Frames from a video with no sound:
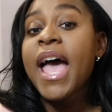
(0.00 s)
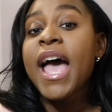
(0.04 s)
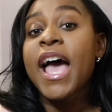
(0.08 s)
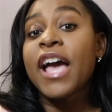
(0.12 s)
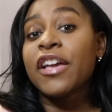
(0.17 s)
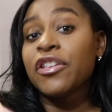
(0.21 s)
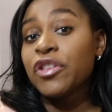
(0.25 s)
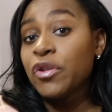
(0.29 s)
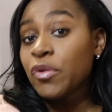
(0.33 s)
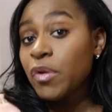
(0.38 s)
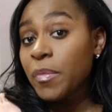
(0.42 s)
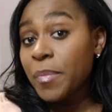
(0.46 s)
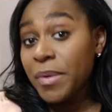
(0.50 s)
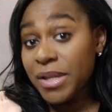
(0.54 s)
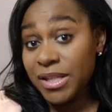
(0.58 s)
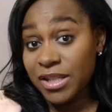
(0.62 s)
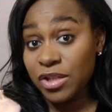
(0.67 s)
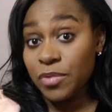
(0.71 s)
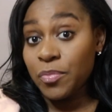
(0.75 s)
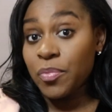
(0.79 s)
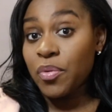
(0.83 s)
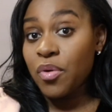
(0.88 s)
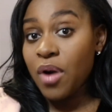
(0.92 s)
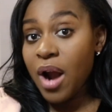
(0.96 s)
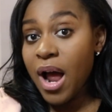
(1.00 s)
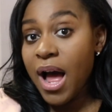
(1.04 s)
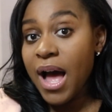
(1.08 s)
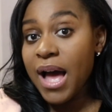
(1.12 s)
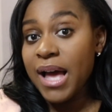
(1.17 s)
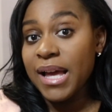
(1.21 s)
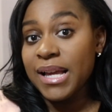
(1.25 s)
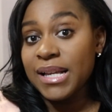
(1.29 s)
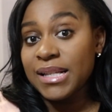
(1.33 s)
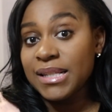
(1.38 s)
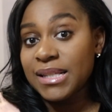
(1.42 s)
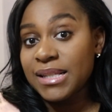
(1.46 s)
And you would be
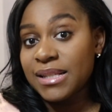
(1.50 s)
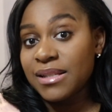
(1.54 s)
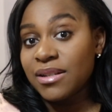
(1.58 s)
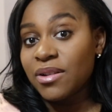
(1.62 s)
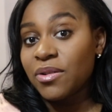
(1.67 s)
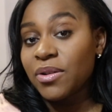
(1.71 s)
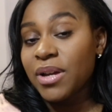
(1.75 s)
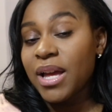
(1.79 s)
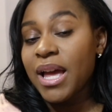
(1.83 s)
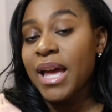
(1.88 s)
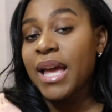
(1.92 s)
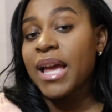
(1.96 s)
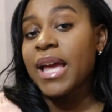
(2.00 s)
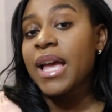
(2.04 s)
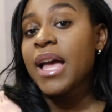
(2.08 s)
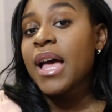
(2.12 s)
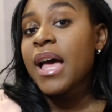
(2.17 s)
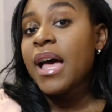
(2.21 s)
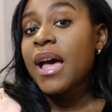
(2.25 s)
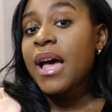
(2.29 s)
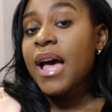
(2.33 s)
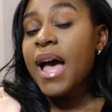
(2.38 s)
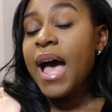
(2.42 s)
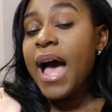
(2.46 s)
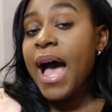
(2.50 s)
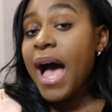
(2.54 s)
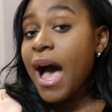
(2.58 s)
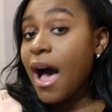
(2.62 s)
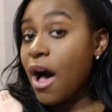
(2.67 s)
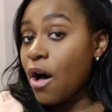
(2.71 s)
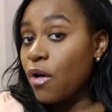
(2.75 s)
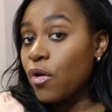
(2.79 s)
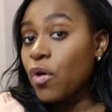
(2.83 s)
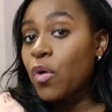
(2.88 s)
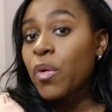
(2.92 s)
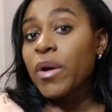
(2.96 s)
surprised, okay,
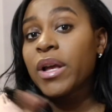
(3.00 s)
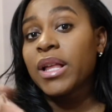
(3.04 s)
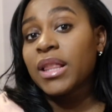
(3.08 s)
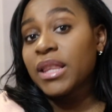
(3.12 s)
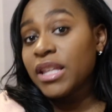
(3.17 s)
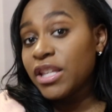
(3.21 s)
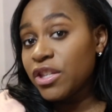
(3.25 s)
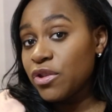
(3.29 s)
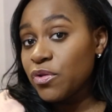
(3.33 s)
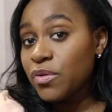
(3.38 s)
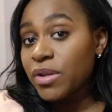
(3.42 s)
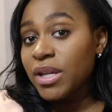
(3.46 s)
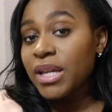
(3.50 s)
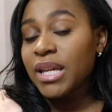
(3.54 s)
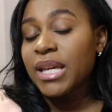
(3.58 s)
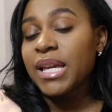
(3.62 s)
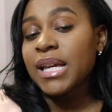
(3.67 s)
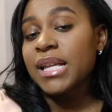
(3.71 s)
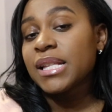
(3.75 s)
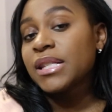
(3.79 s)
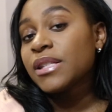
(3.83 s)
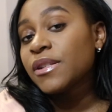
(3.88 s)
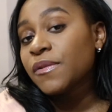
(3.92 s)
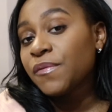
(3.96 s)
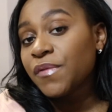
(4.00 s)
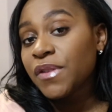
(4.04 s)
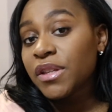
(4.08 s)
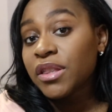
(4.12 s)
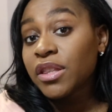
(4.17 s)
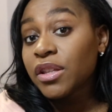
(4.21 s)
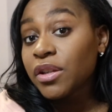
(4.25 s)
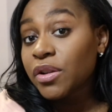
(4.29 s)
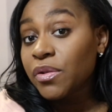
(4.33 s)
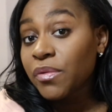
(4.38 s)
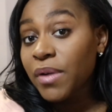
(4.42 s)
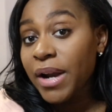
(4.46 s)
how quickly you can get to
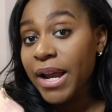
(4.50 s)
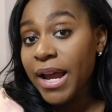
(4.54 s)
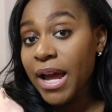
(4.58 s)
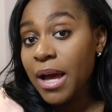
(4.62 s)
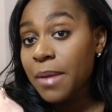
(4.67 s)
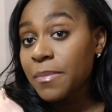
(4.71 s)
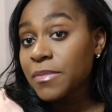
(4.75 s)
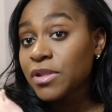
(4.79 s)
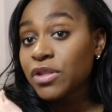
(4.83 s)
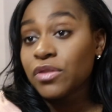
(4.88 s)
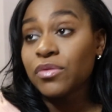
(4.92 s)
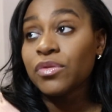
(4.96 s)
50 grams.